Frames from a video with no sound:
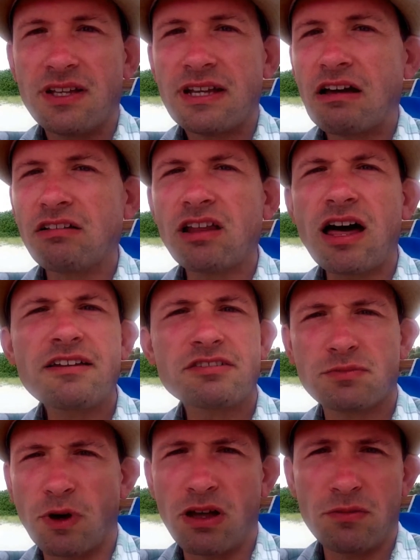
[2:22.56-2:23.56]
Now a lot of
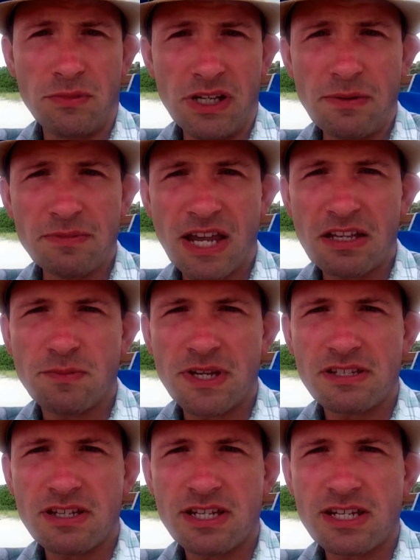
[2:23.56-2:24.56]
small and medium-sized
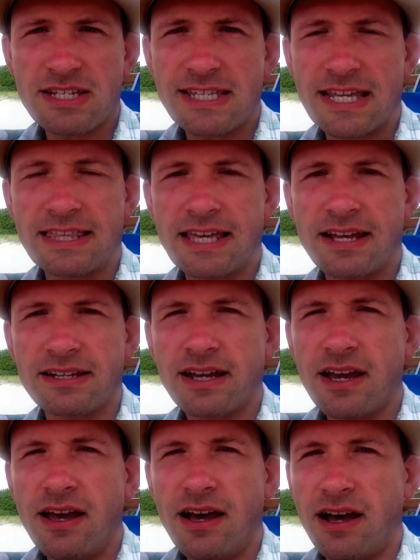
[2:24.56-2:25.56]
businesses think that
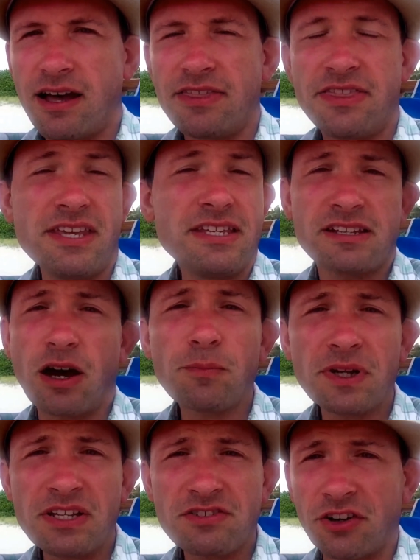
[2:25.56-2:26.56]
these
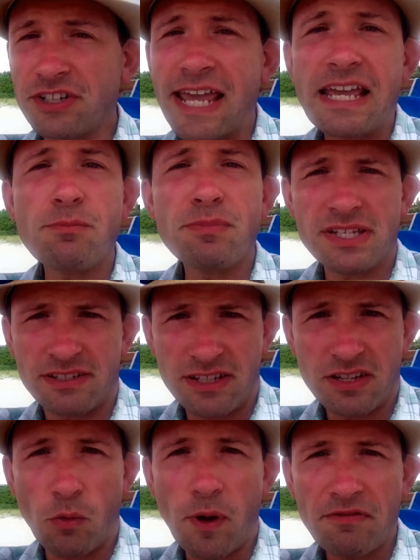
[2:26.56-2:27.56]
companies are taking business
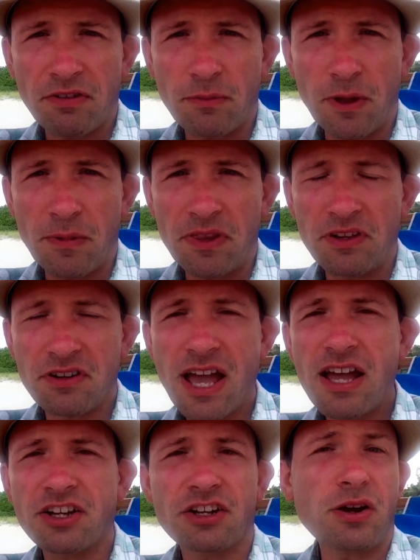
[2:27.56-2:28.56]
away from them, and they're
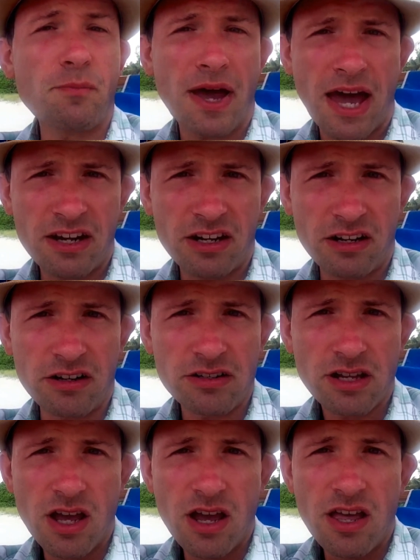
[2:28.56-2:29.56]
not your competitors.
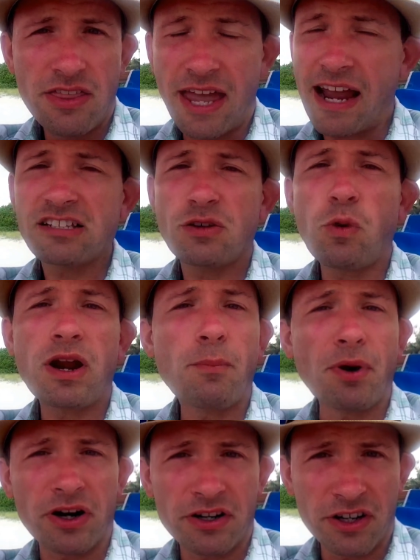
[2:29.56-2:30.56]
They actually want
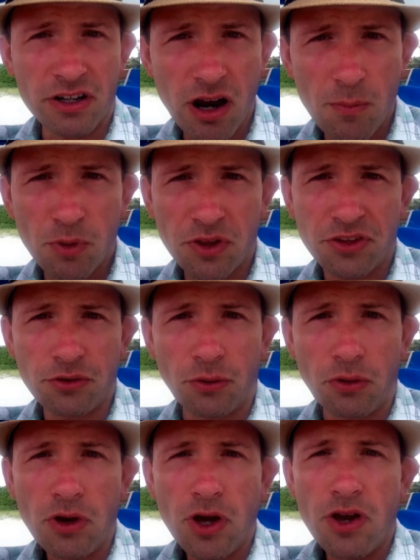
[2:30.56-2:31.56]
to partner up with you.
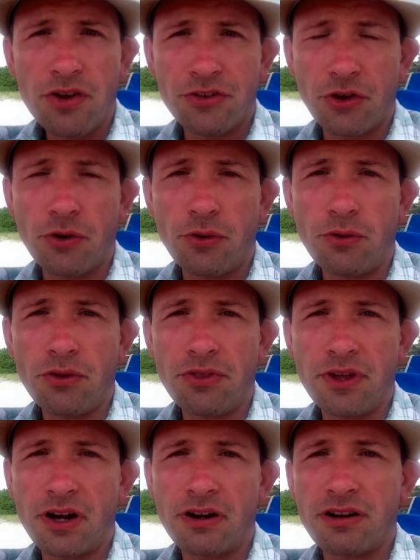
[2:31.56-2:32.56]
So
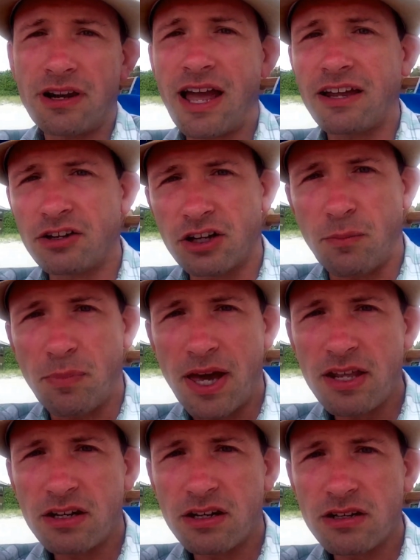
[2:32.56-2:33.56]
they're not your
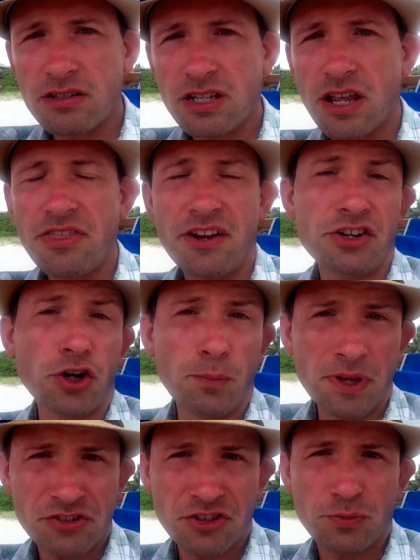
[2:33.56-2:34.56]
competitors, they're your business